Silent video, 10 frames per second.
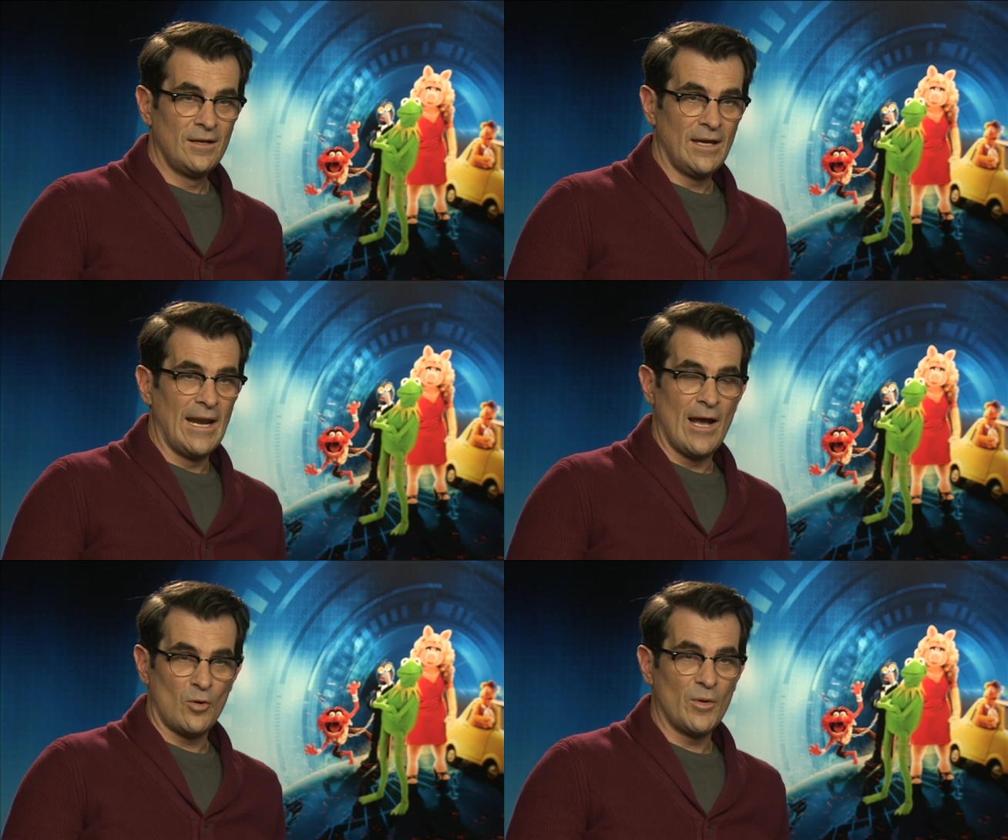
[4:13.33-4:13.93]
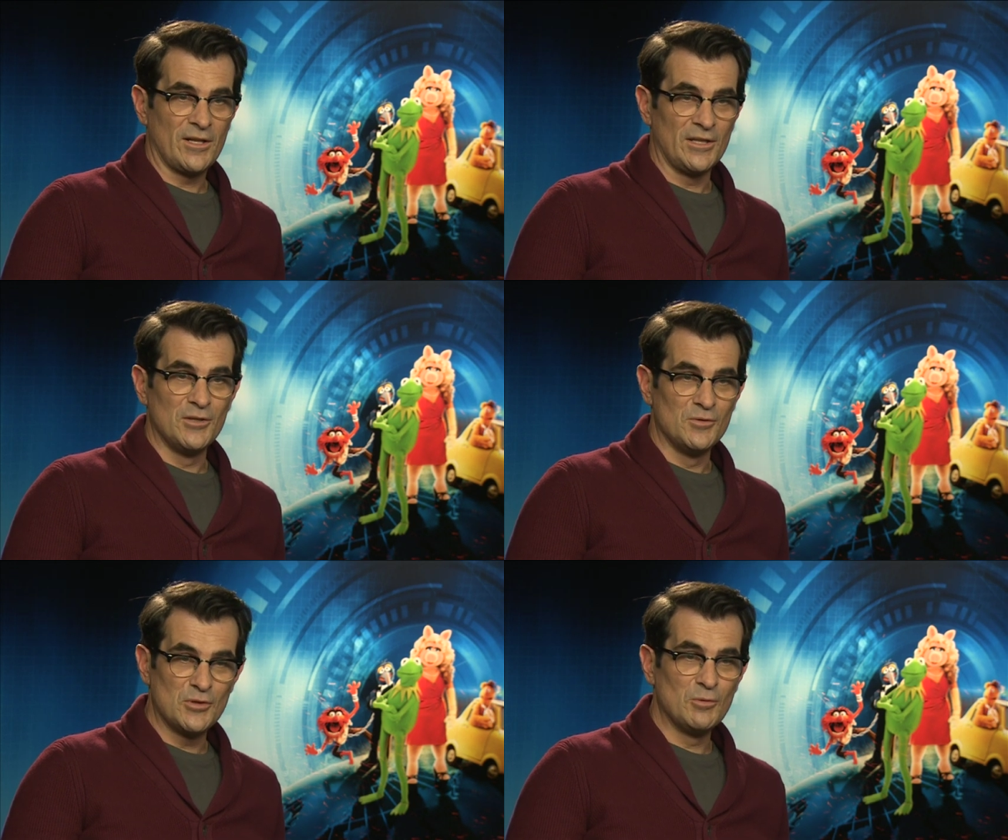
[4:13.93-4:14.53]
and how quickly
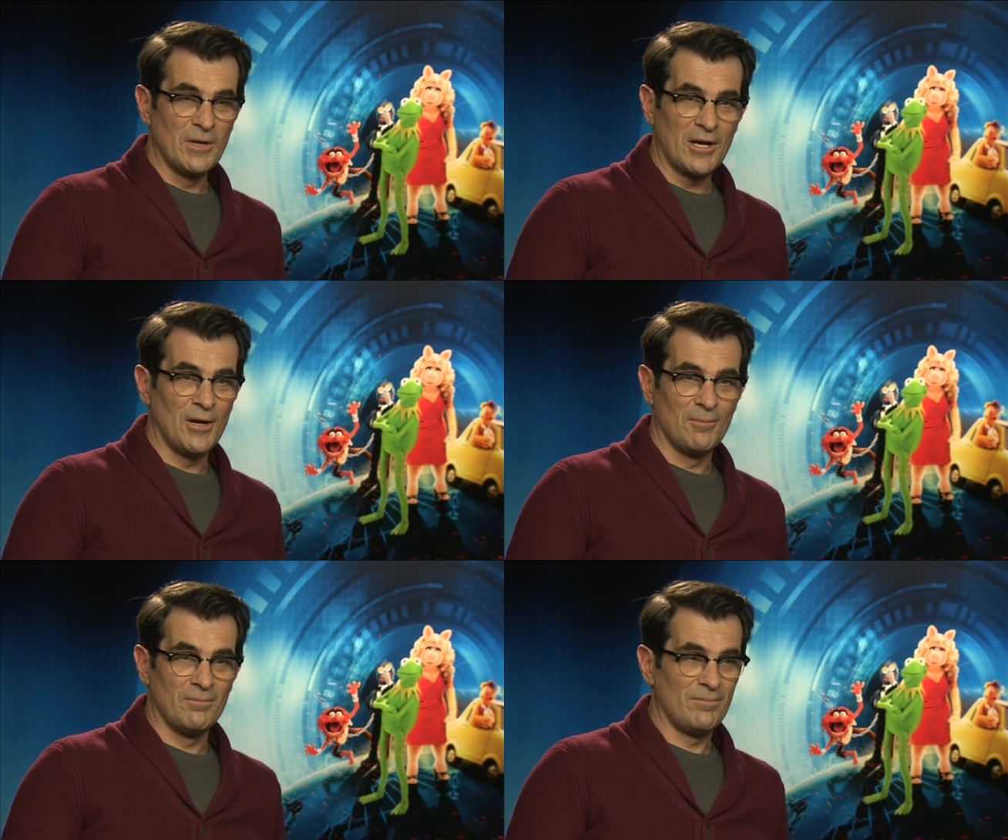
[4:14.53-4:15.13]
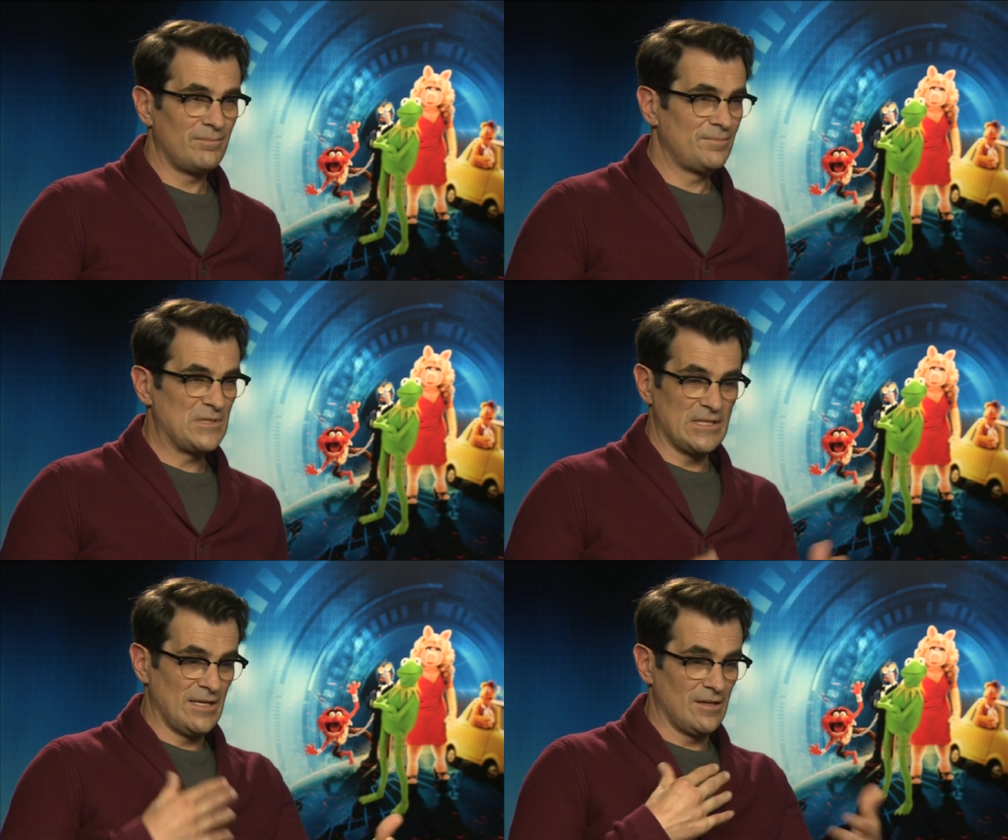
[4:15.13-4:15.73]
you do become
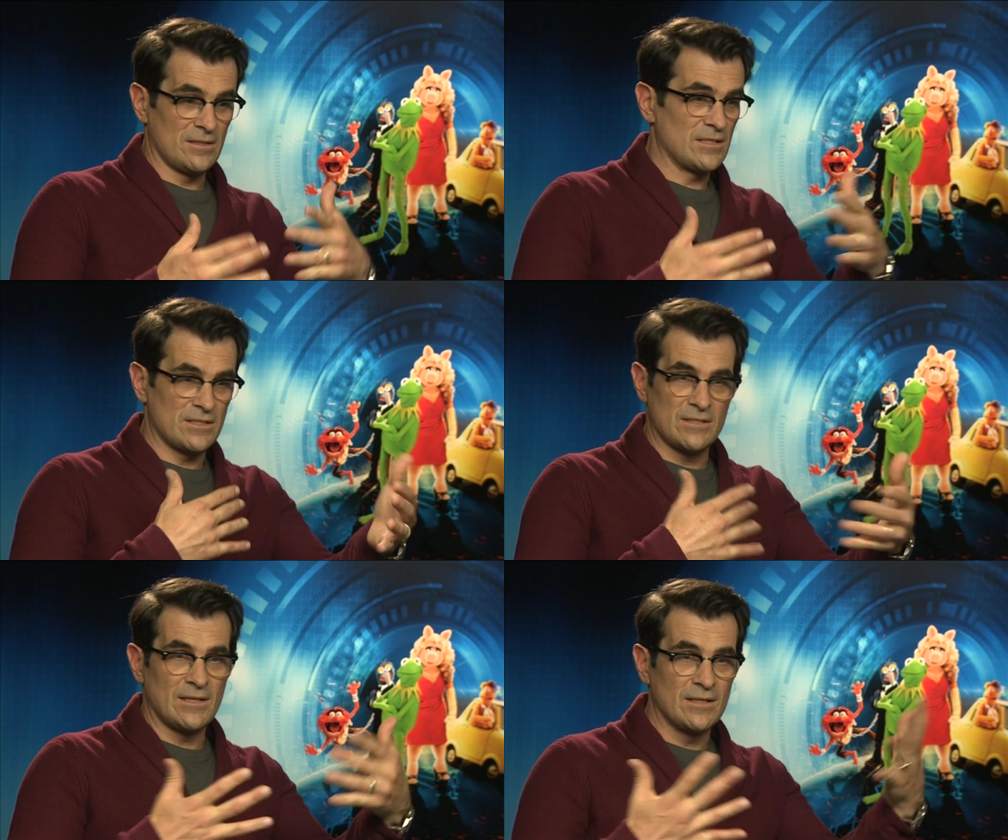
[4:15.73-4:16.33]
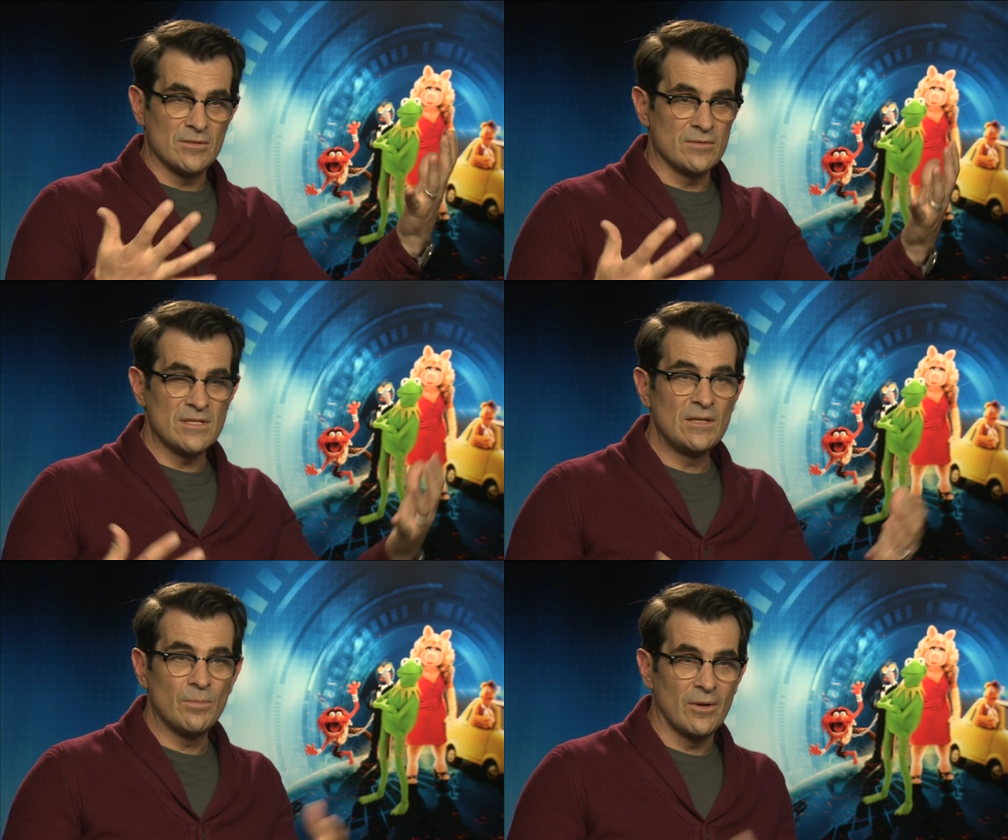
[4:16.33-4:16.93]
that's your
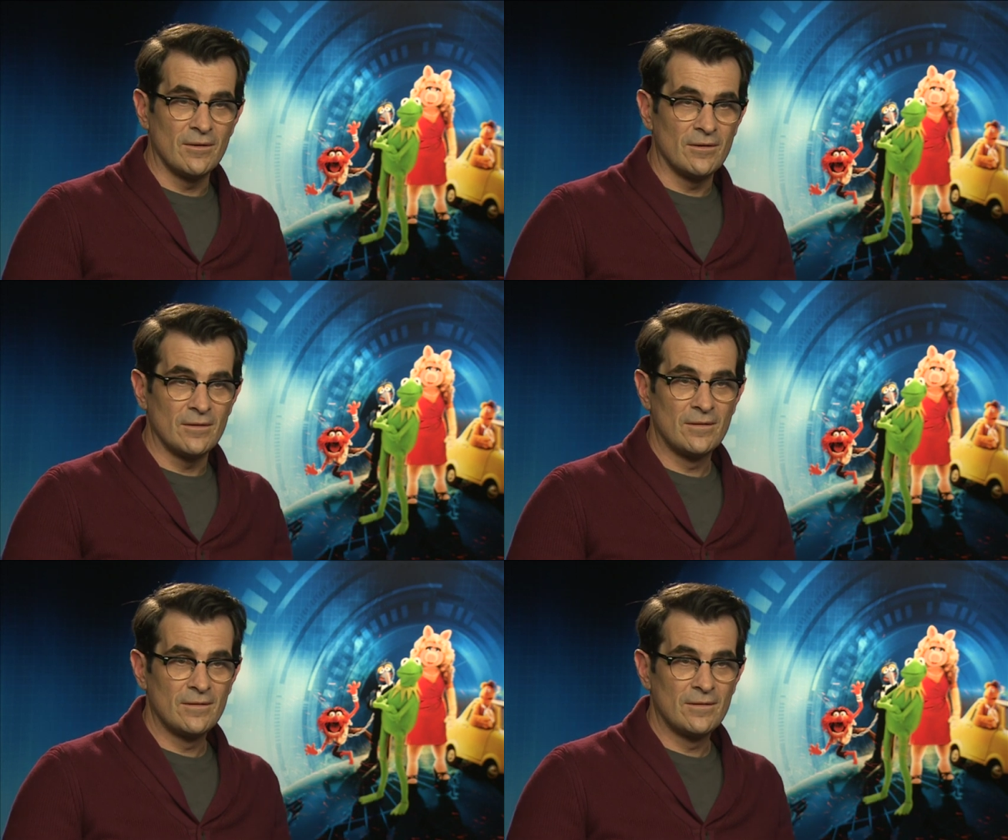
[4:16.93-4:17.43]
scene partner.